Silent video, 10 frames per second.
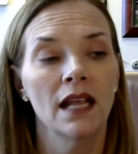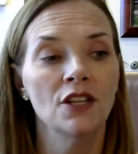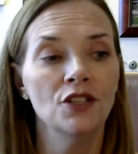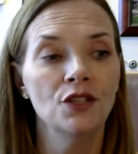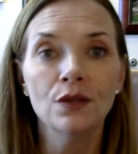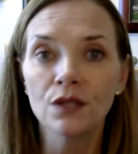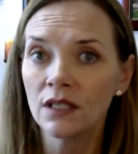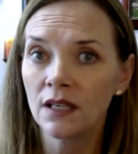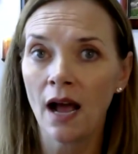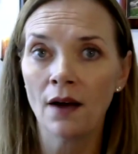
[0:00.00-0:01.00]
And
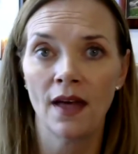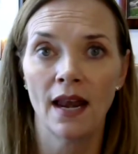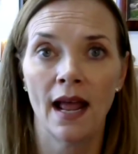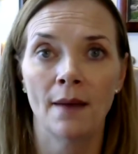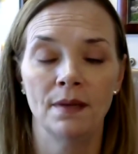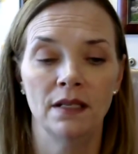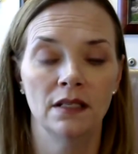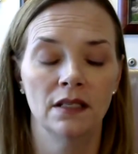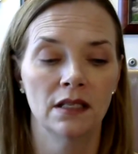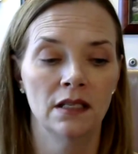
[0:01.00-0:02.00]
usually, how that
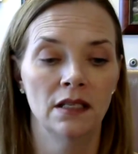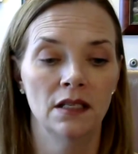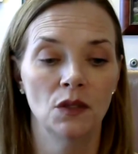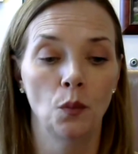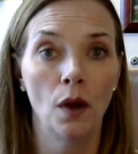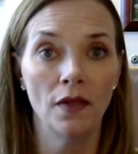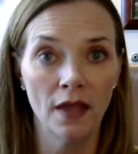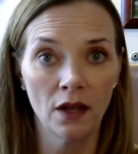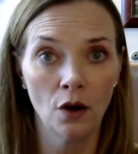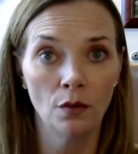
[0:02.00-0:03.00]
happens is when
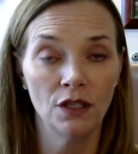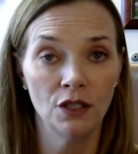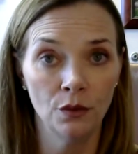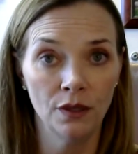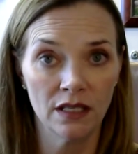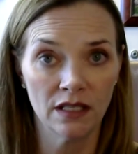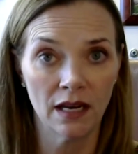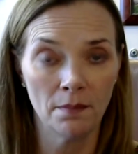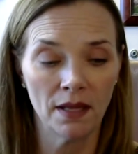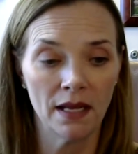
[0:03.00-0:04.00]
they go and do an
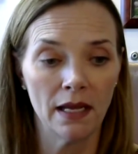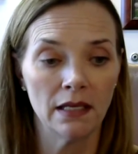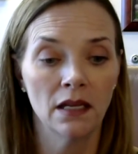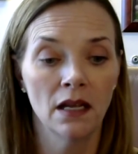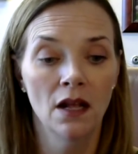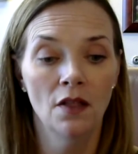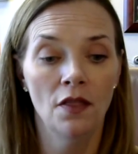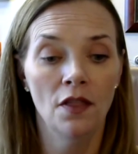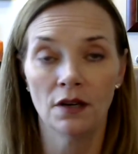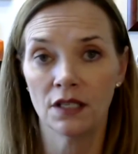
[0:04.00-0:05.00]
estate plan,
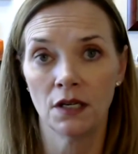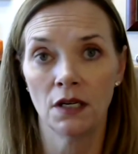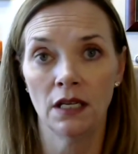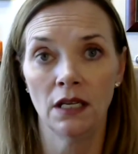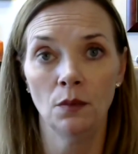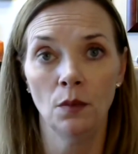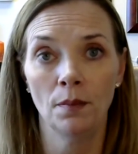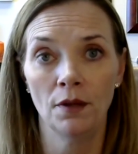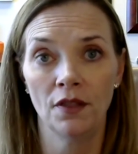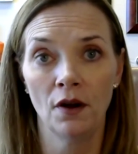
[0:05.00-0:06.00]
their attorney will
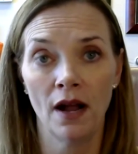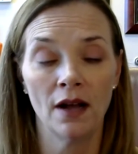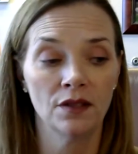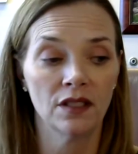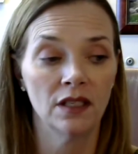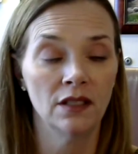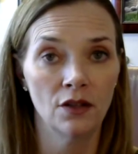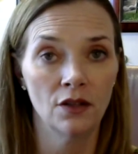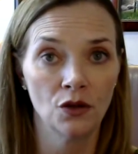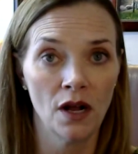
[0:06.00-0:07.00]
put their house into
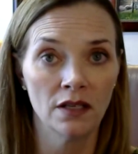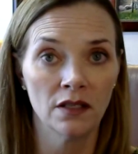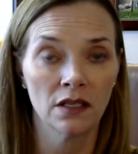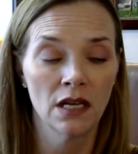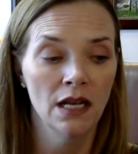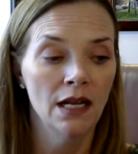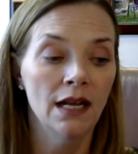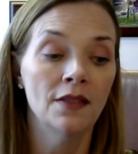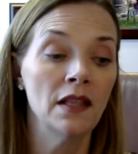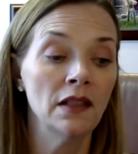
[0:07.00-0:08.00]
the trust.
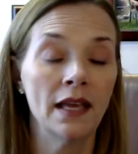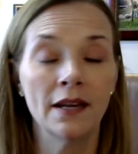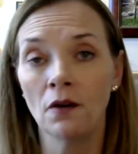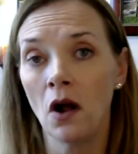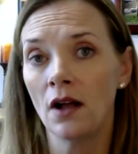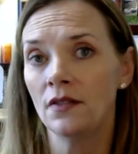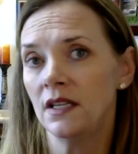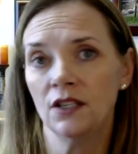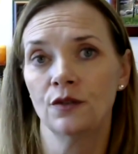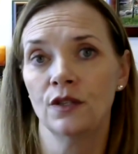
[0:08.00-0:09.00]
And then later on,
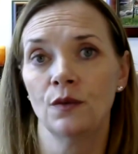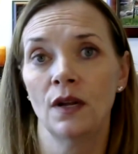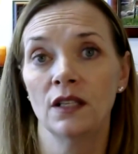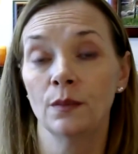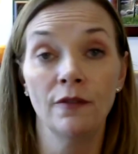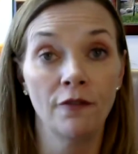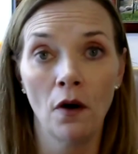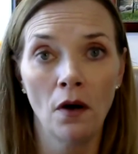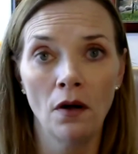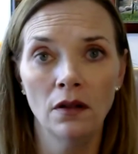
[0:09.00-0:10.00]
the interest rates will
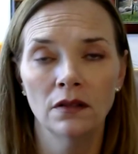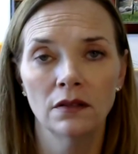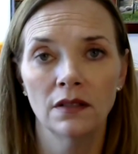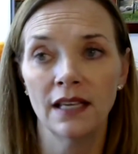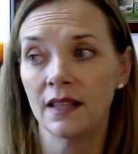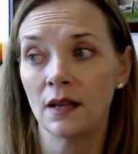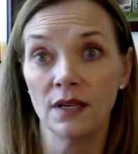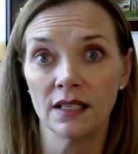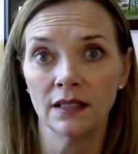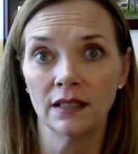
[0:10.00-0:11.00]
fall like they
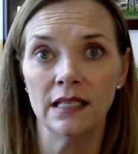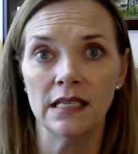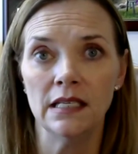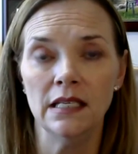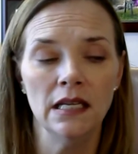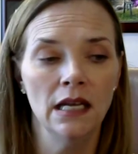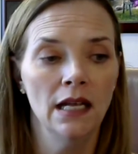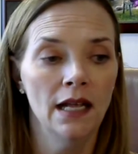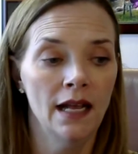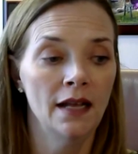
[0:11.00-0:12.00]
recently did.
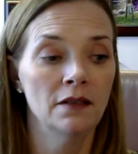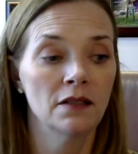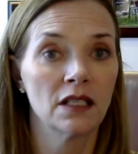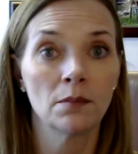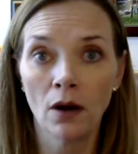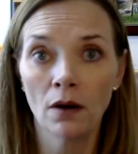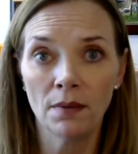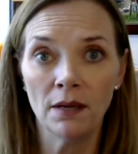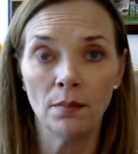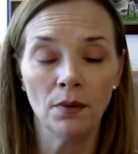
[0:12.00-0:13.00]
And smart
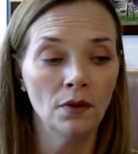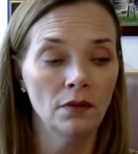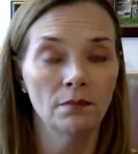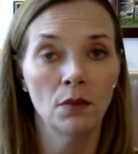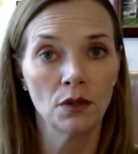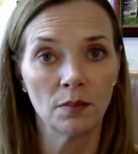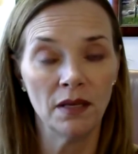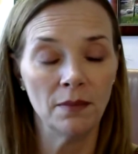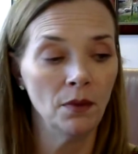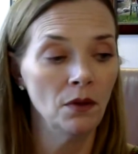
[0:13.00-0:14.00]
people, most
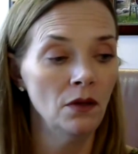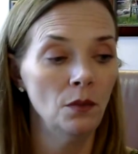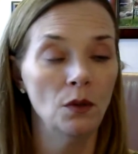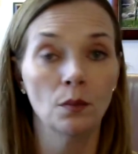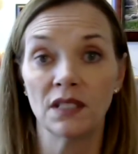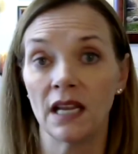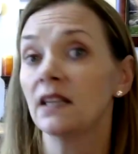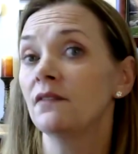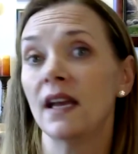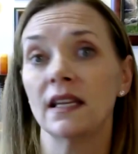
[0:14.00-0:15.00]
people, will take
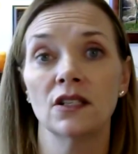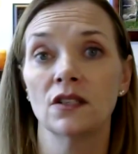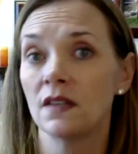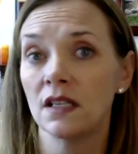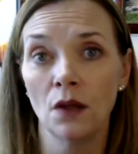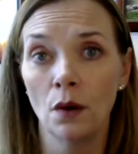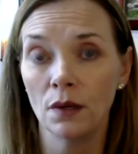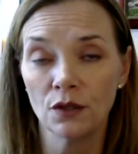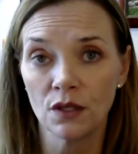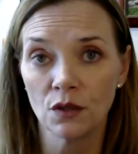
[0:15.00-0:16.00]
advantage of these low
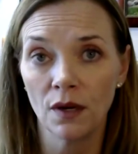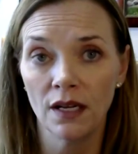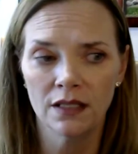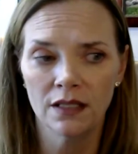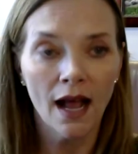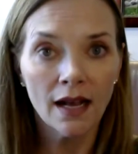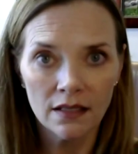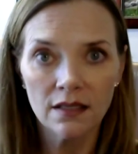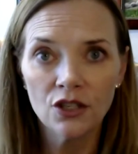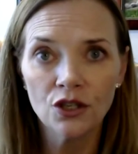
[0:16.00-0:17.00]
interest rates
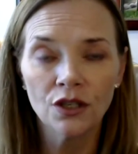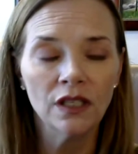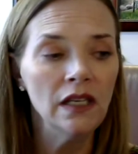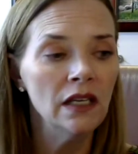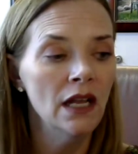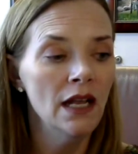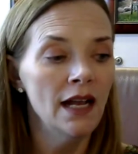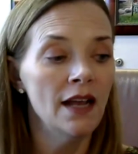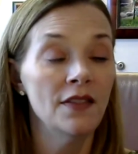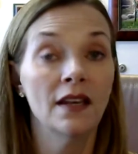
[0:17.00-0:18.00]
as they should.
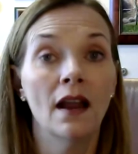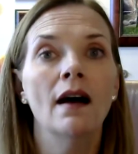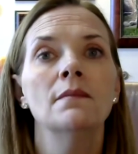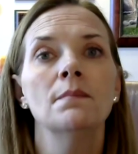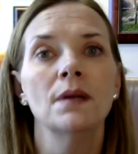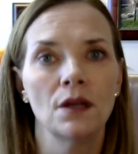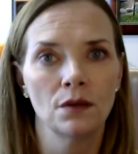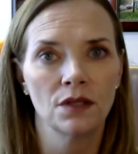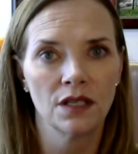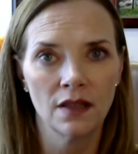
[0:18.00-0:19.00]
And then,
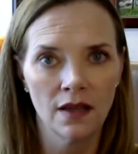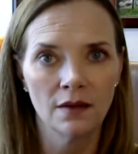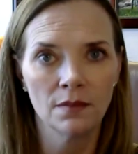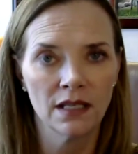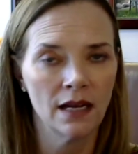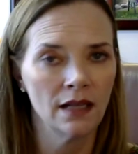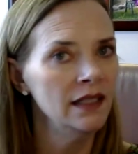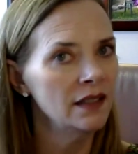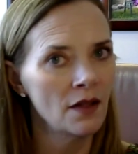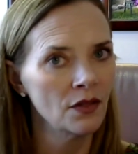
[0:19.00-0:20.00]
unbeknownst to them,
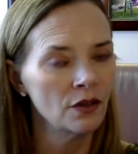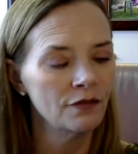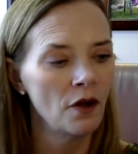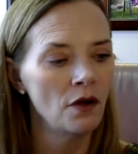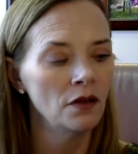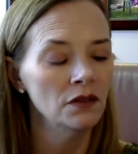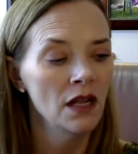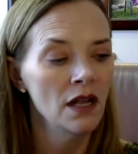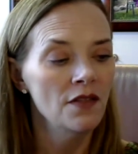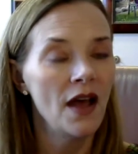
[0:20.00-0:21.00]
sadly, not their fault,
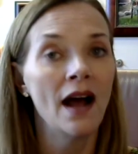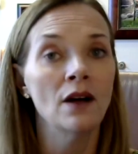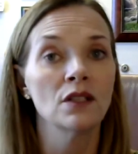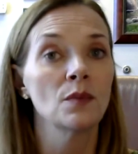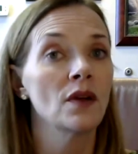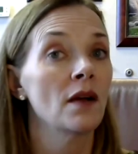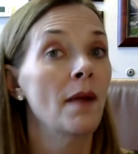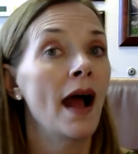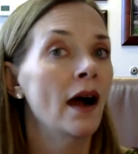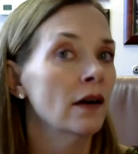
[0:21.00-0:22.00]
the house will
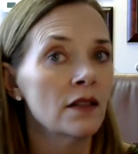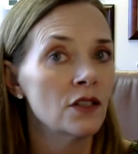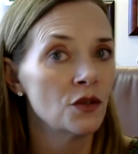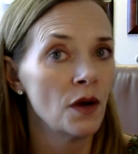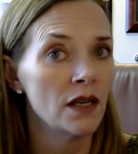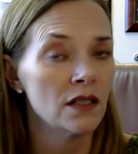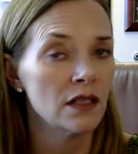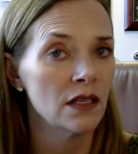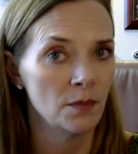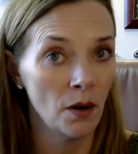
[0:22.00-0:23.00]
come out of the
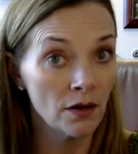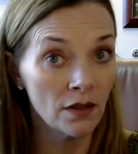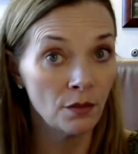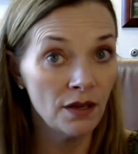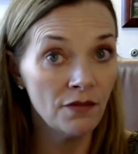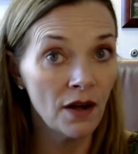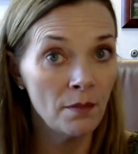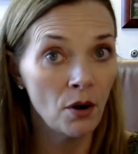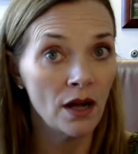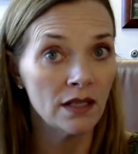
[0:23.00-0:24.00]
trust as part of the
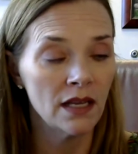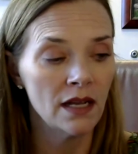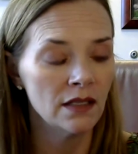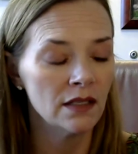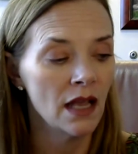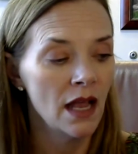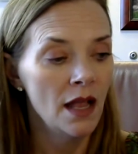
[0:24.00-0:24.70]
refi process,